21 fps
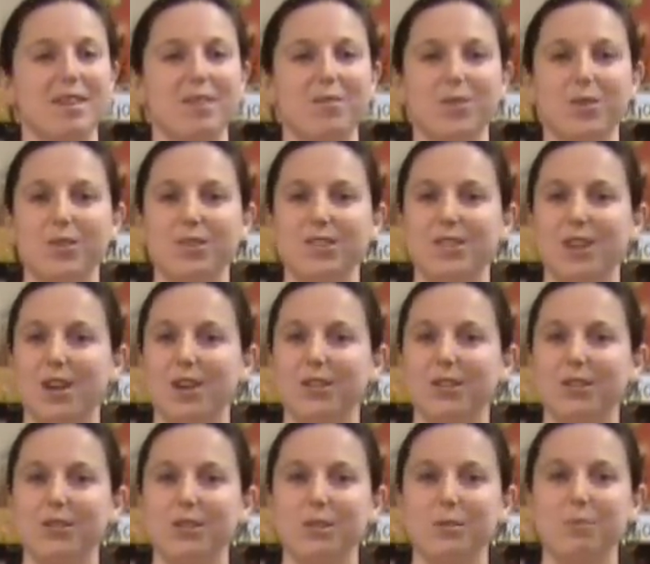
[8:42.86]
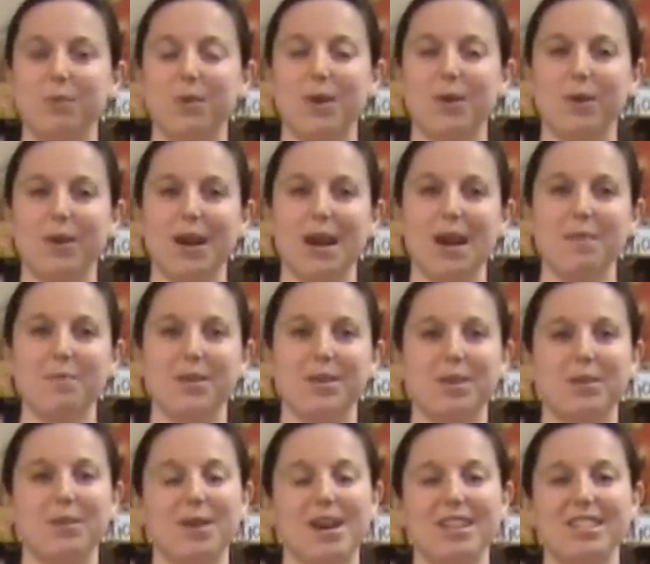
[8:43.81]
If you're starting your Nook program
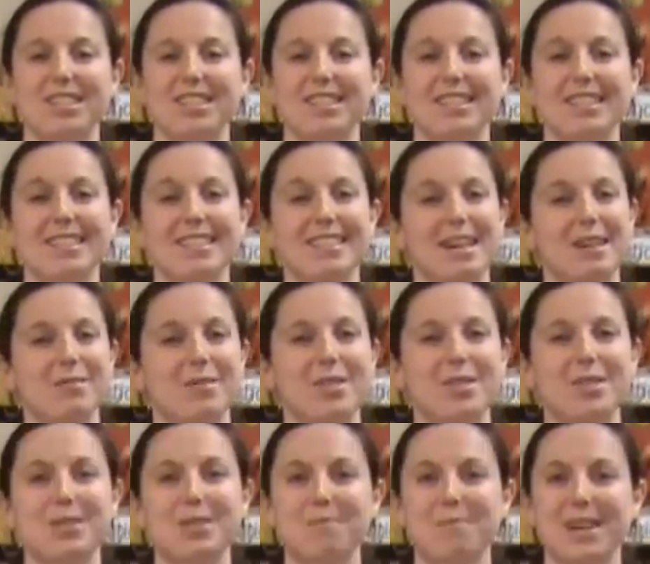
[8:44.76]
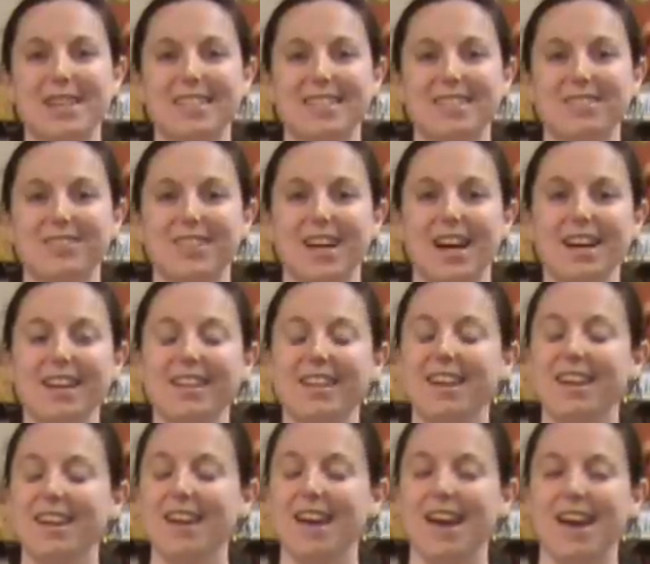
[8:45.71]
and you're watching this, I wish you the best of luck,
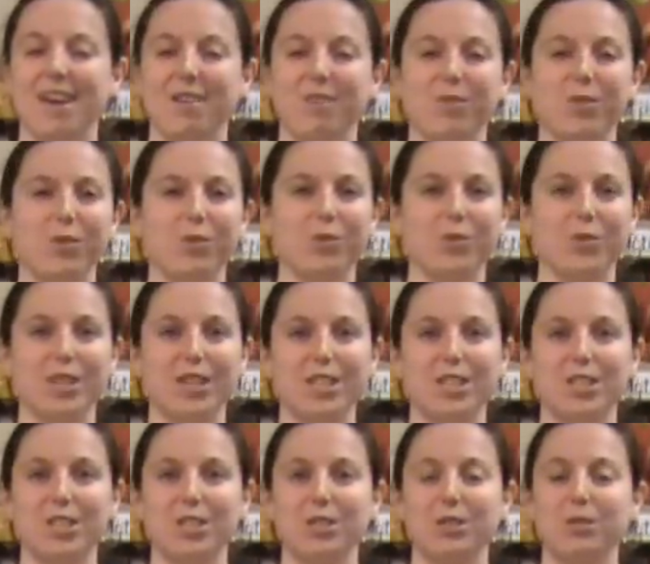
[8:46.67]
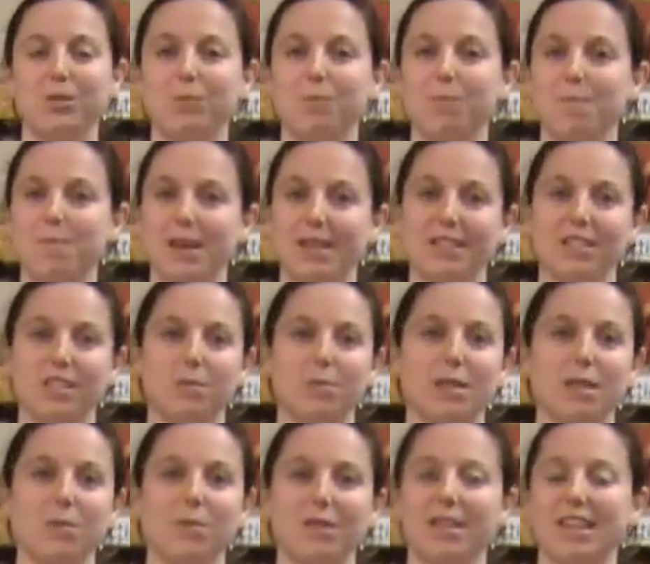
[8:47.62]
and feel free to message
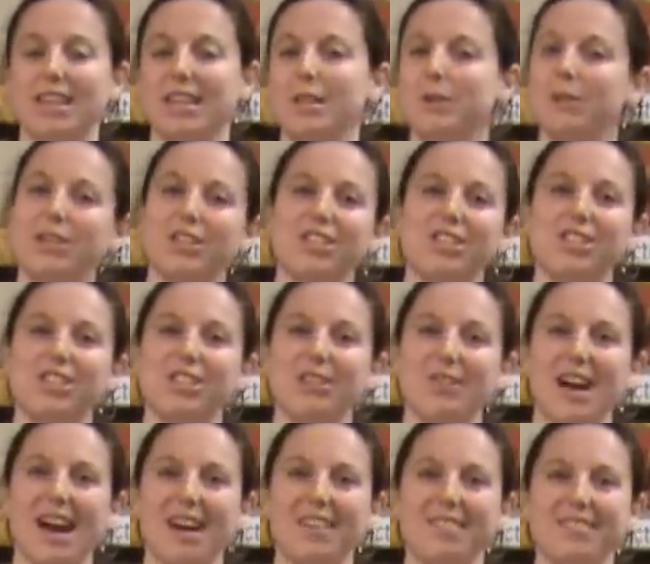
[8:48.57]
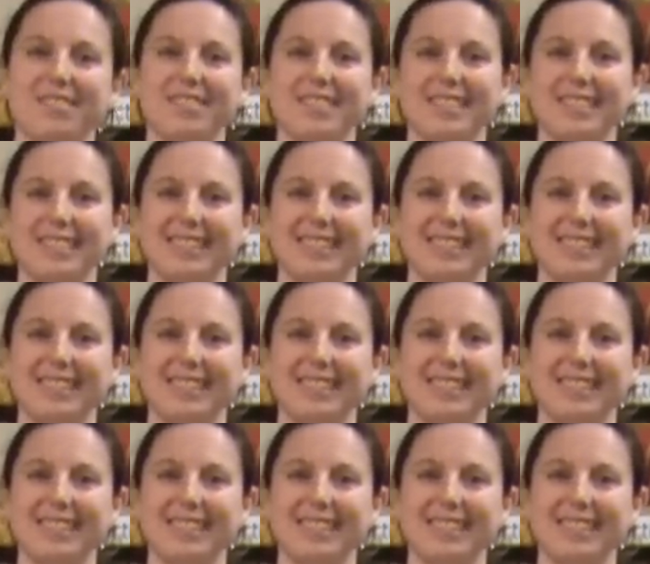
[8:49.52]
me with any questions you have.